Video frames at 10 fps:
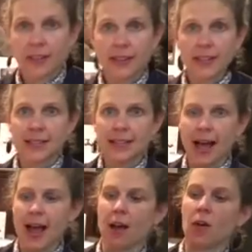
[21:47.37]
this
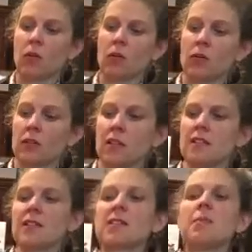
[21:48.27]
out,
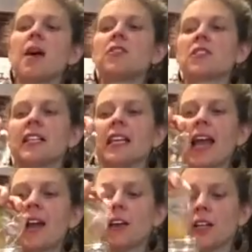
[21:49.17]
because it's mostly
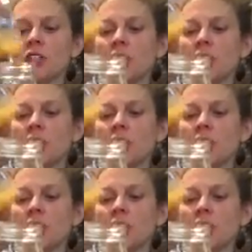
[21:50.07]
carrot